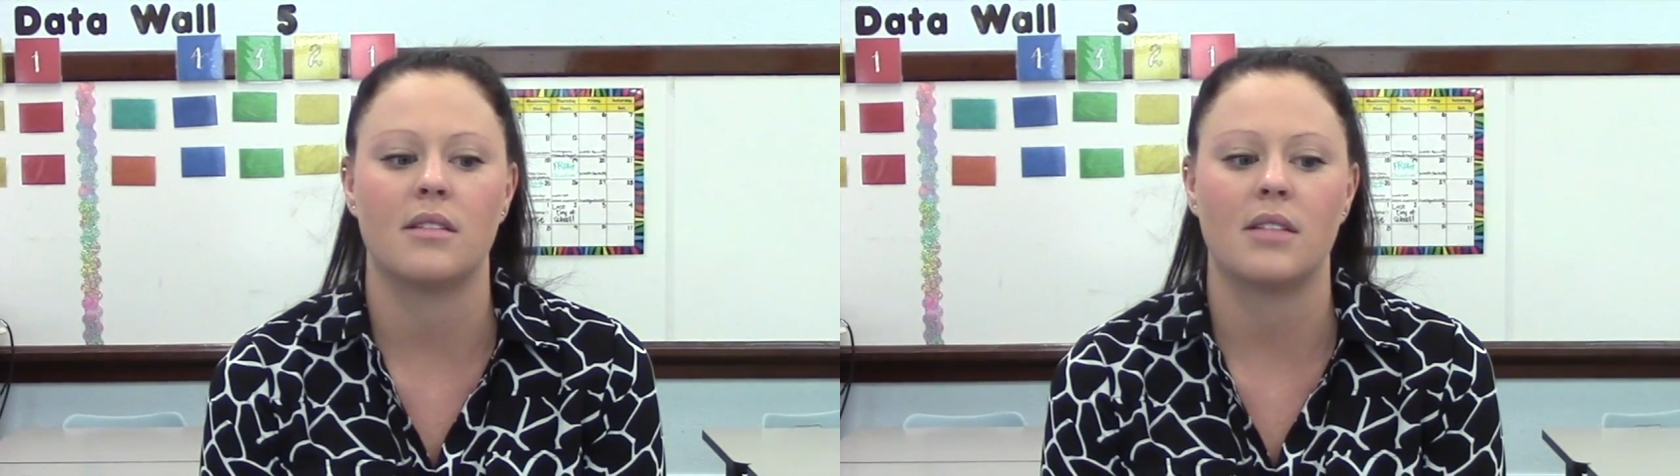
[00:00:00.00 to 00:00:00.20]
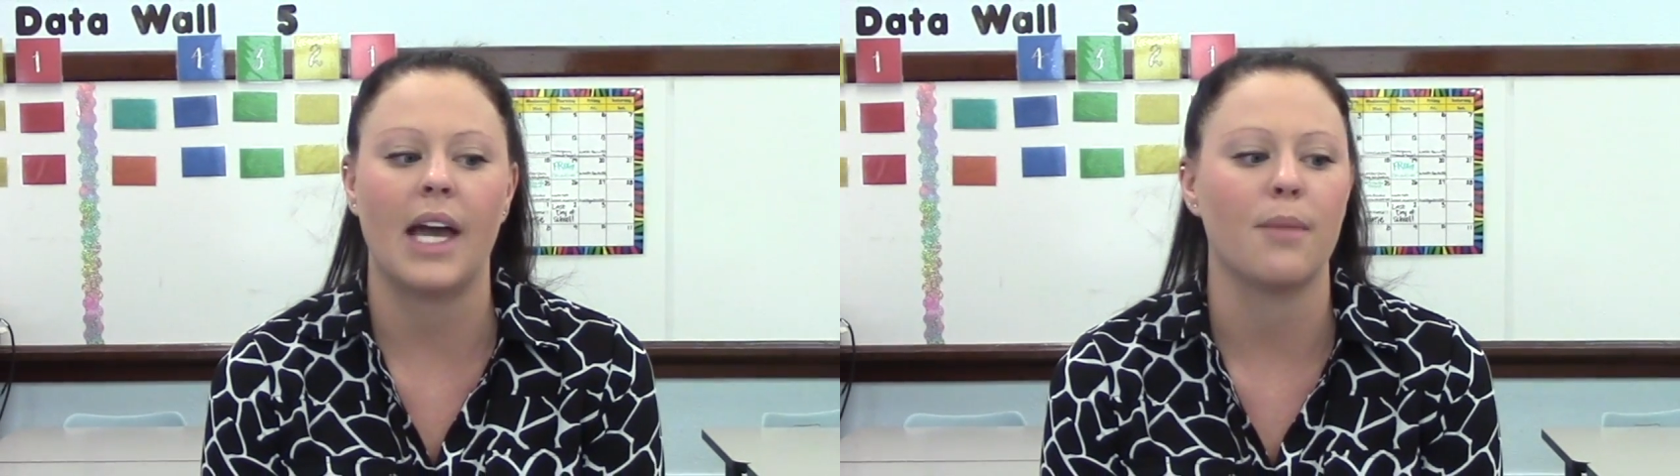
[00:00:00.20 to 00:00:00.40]

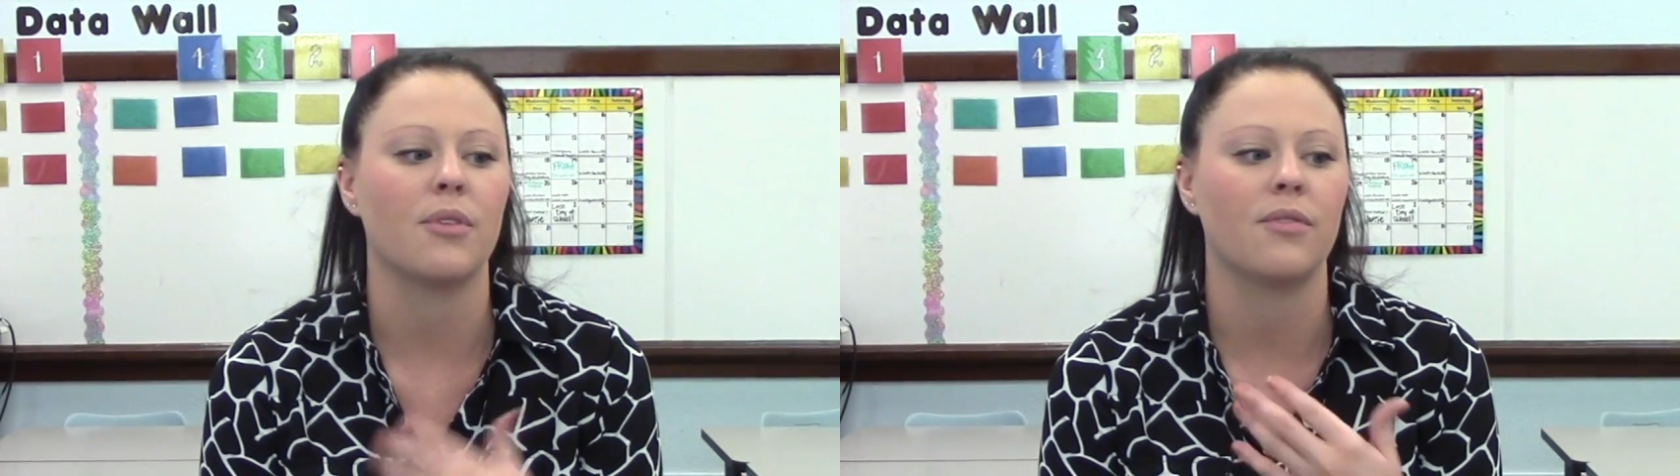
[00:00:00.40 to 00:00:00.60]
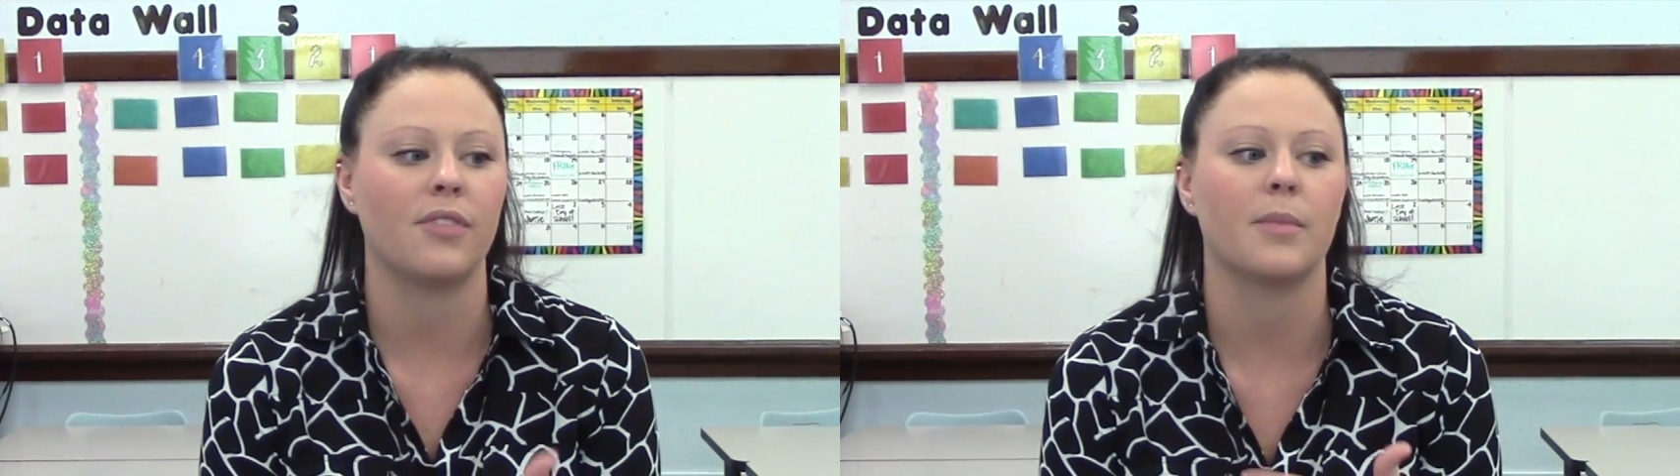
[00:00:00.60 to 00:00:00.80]
type
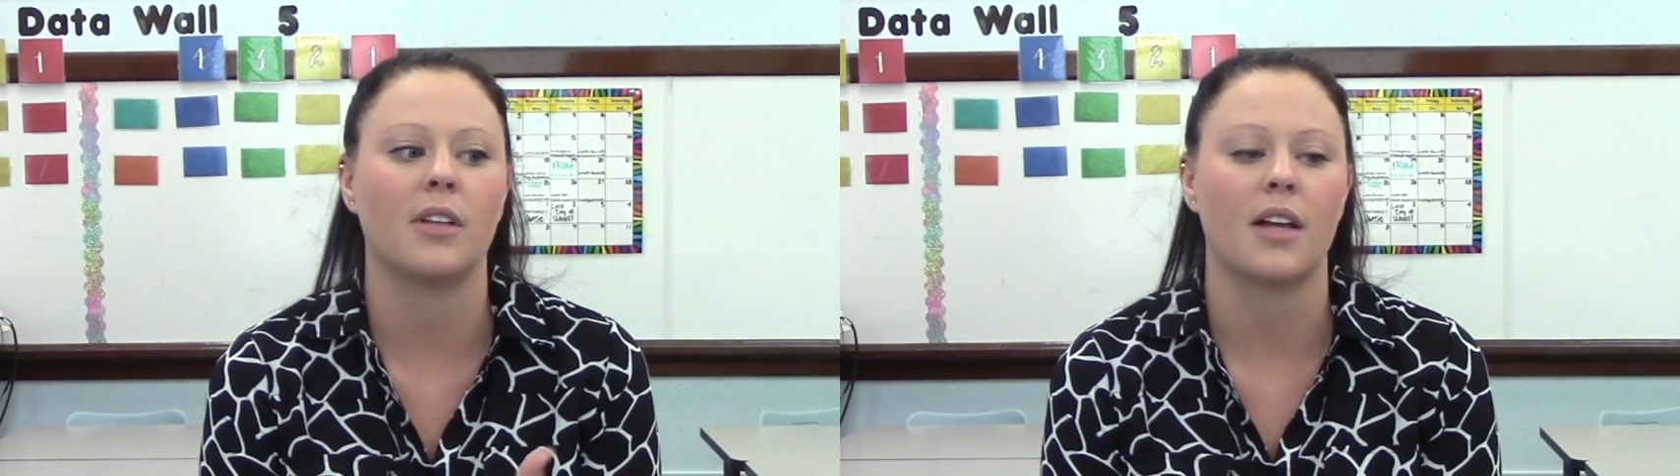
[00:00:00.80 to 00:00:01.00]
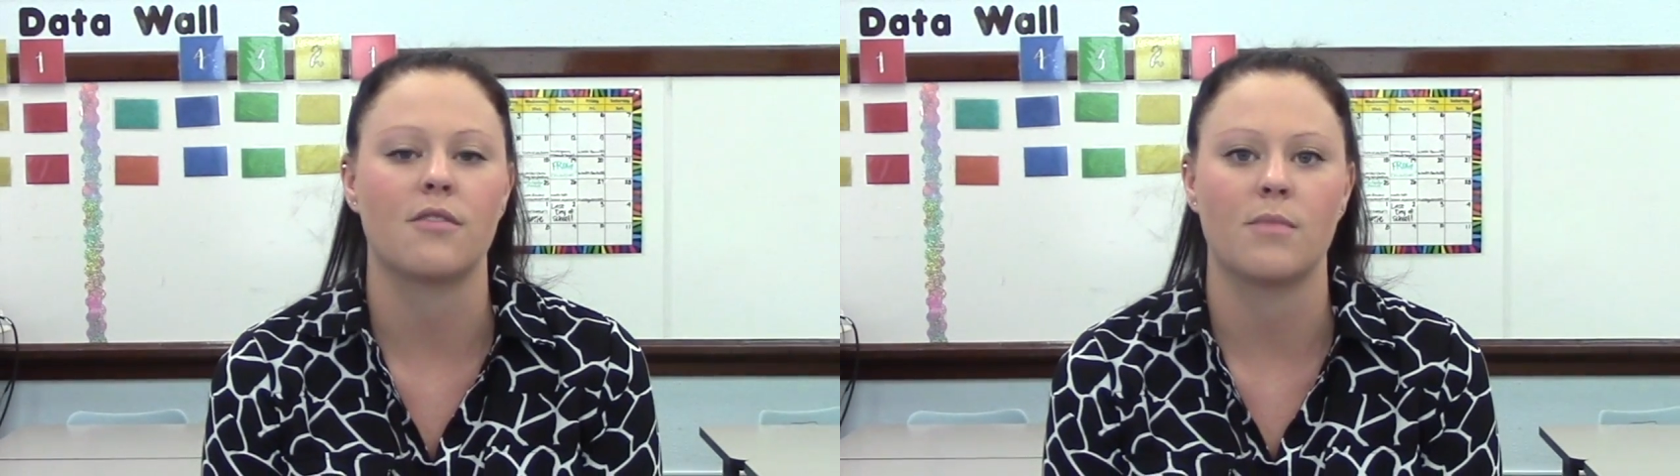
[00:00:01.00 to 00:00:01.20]
of flipped
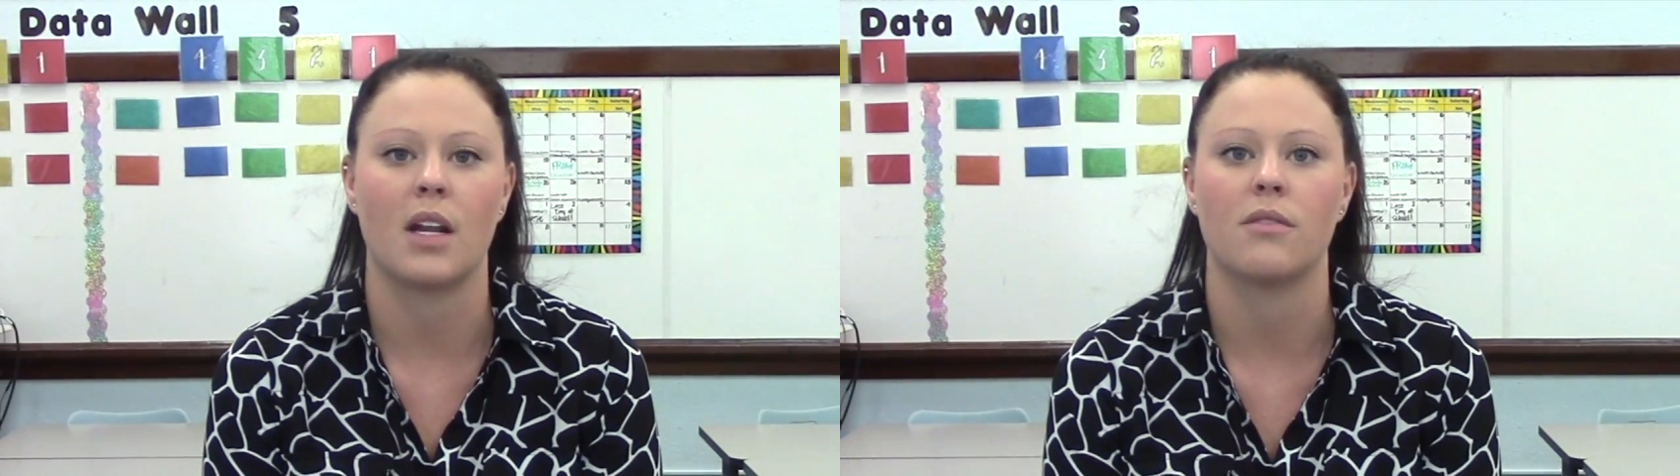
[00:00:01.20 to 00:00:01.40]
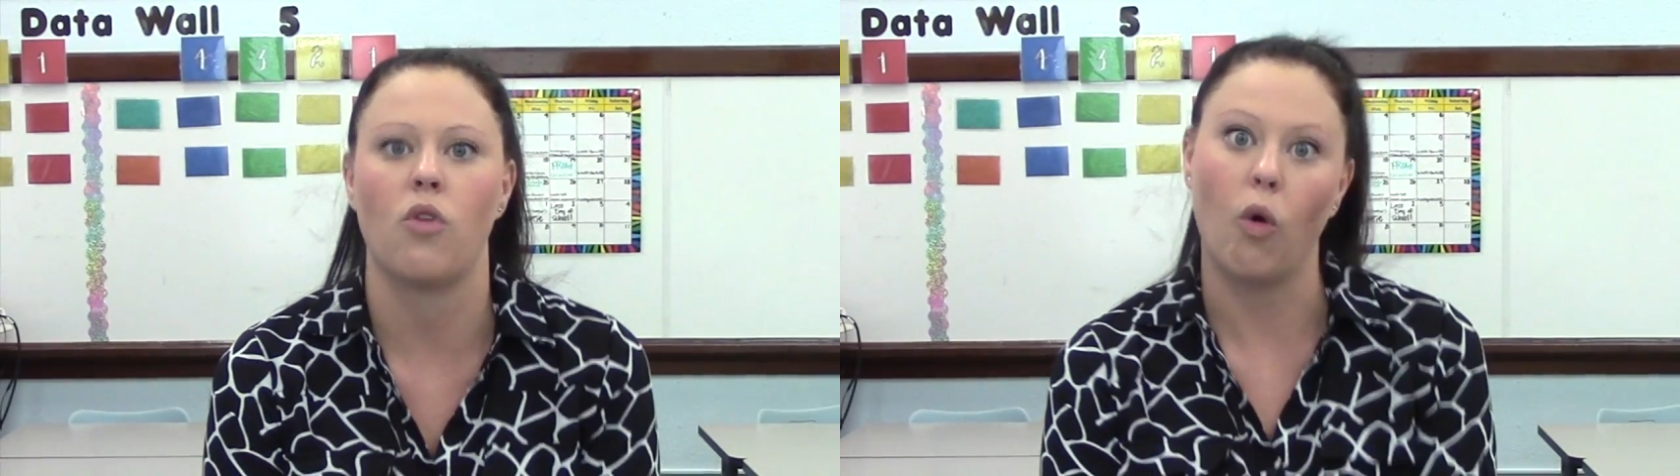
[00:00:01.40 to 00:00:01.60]
classroom that
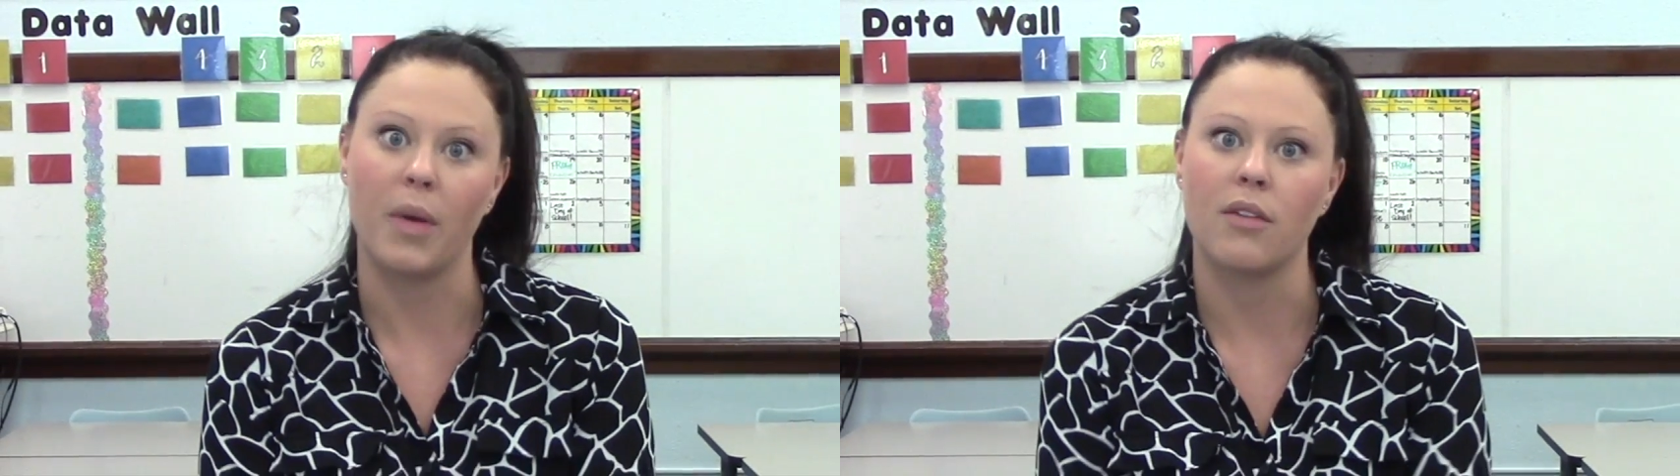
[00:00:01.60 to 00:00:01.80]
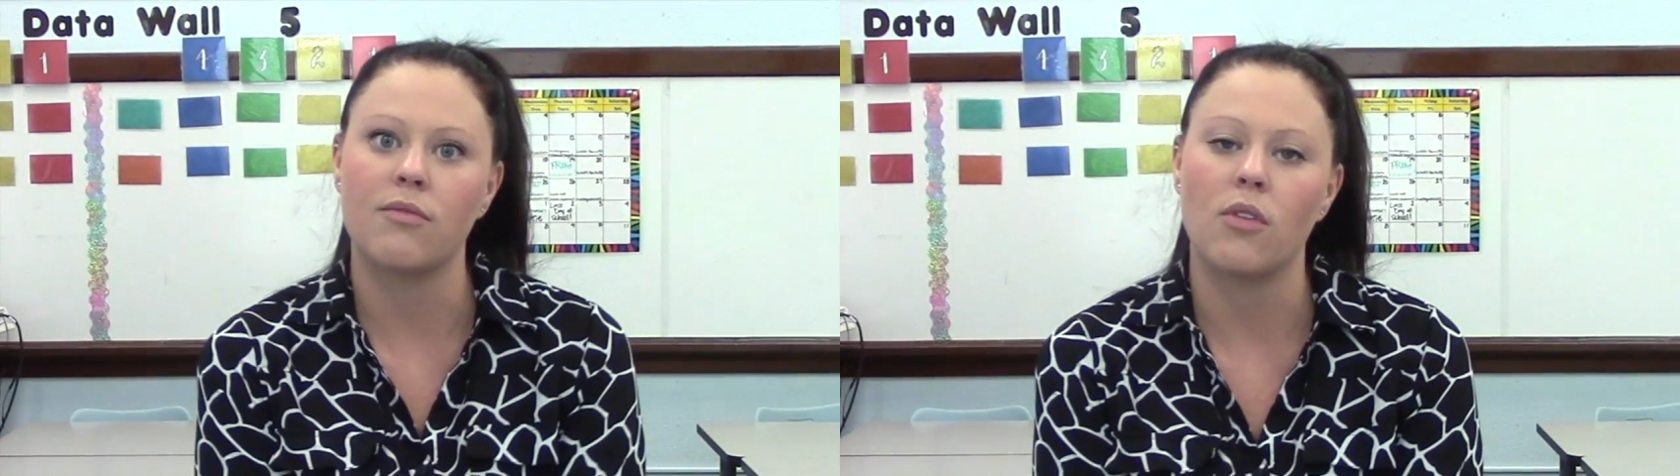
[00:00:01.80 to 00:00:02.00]
I was
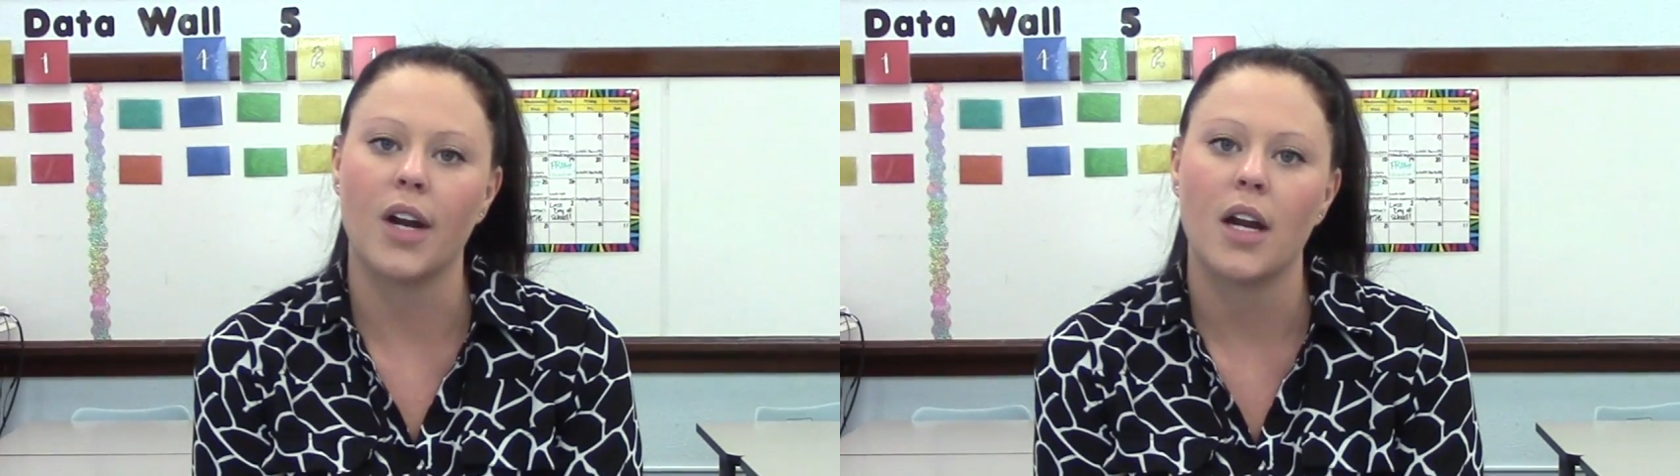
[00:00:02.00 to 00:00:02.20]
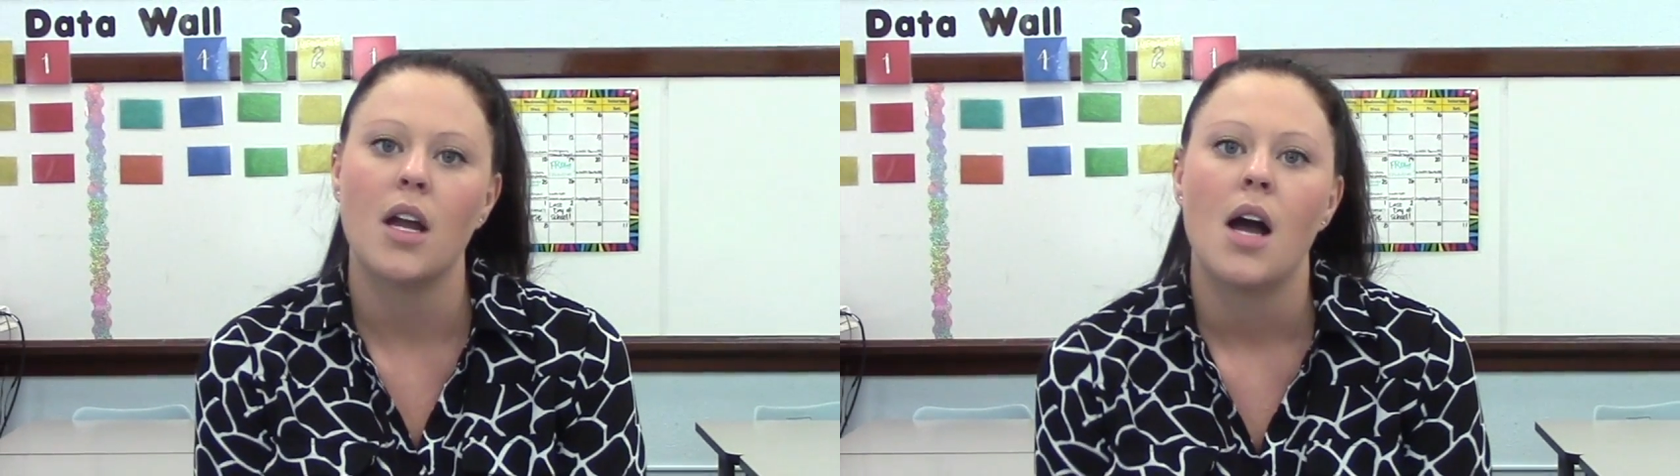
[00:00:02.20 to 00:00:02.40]
hoping
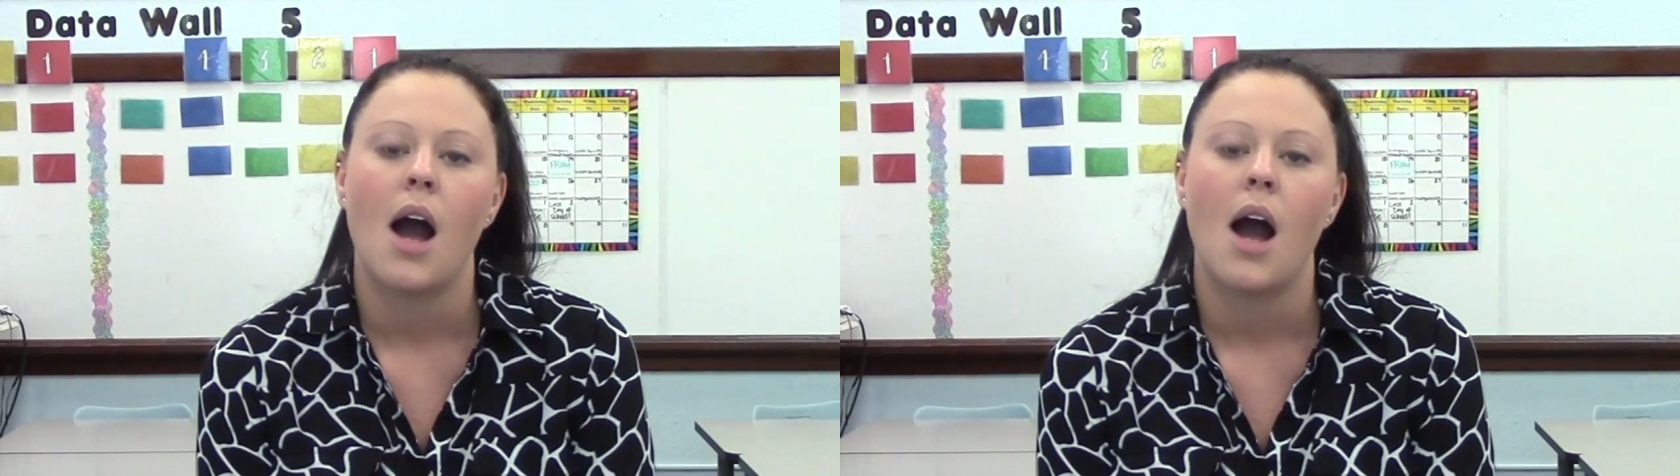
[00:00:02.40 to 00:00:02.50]
for.